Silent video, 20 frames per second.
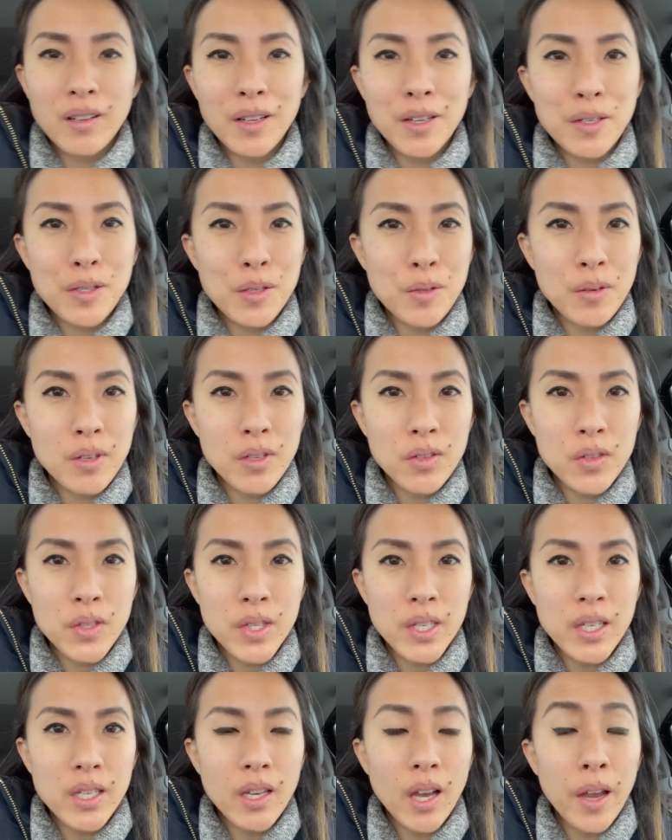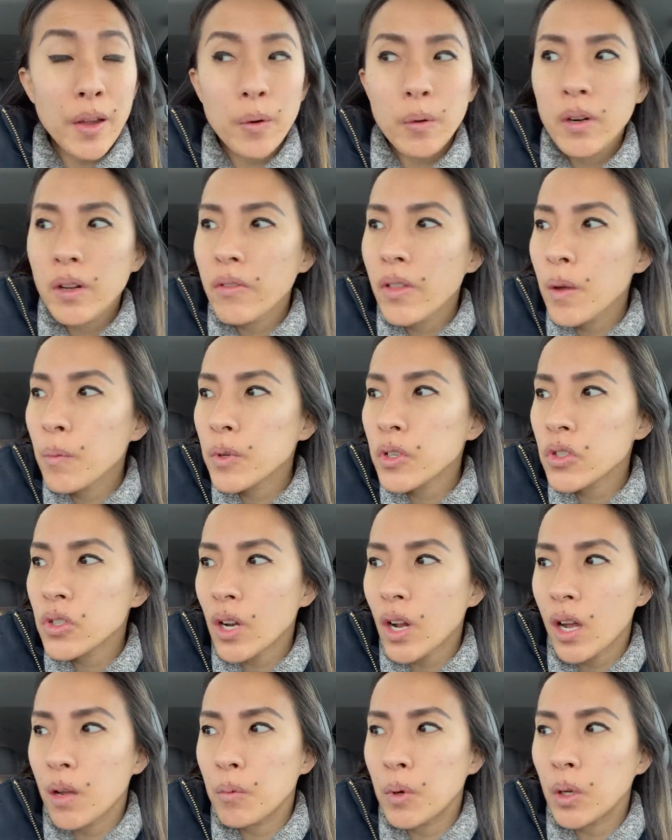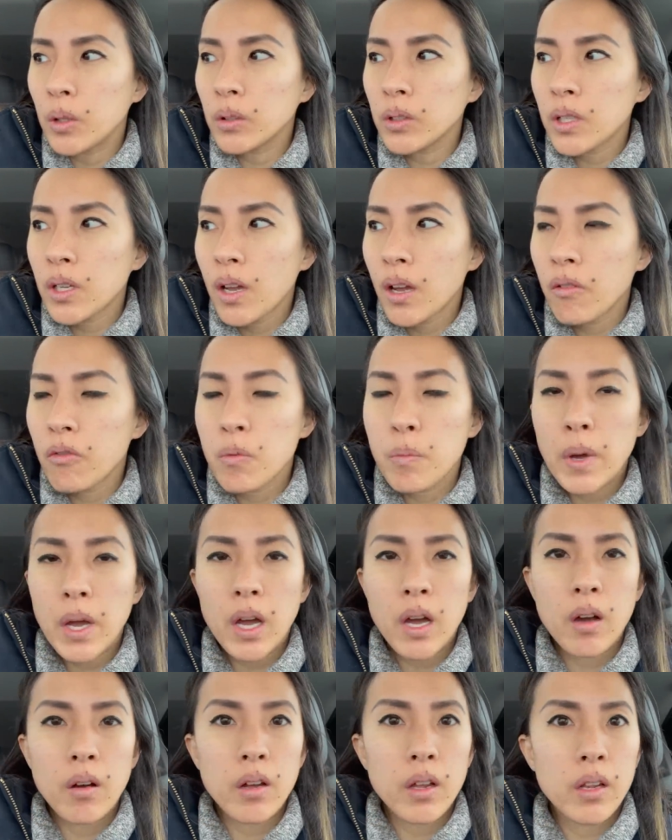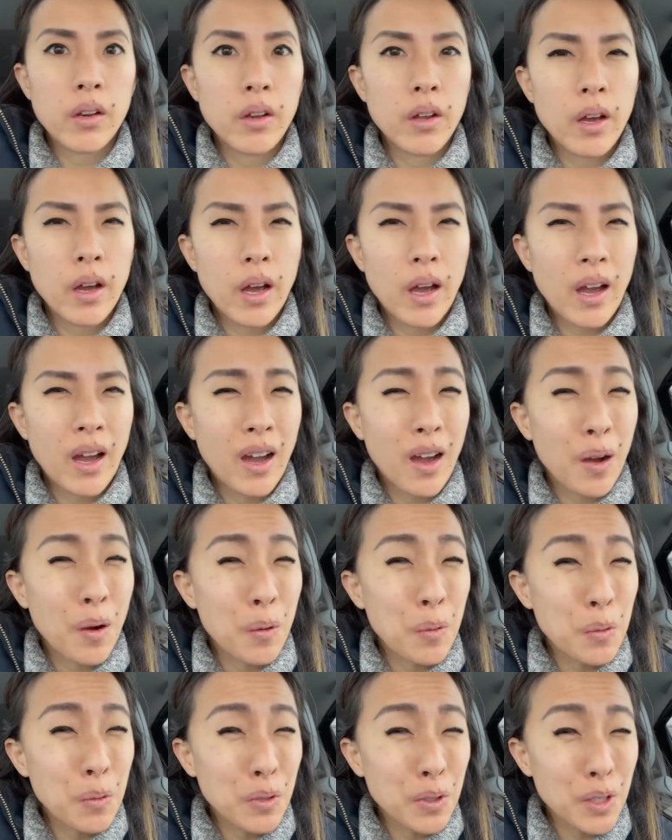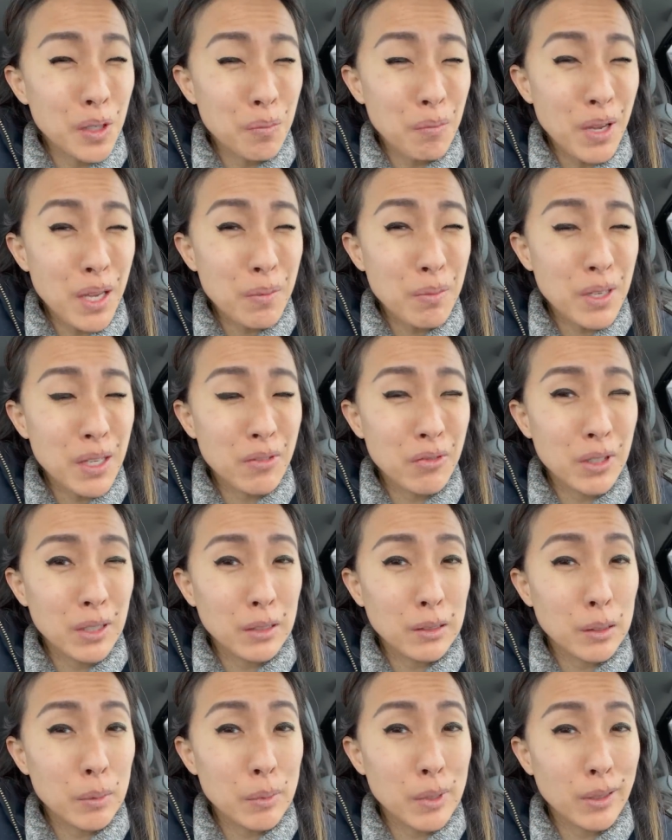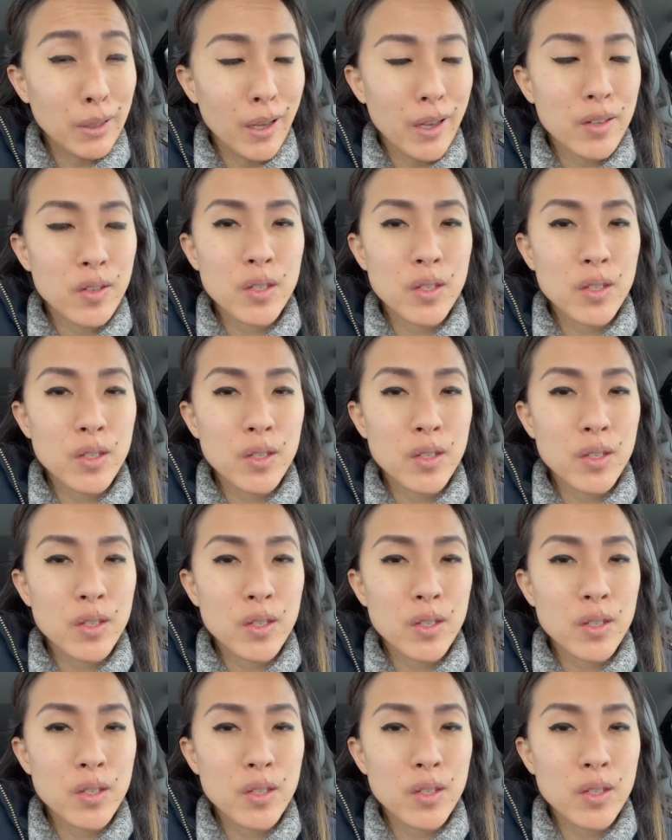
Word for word: As you can see, I don't have that much time. I only have about an hour, maybe even a little bit less.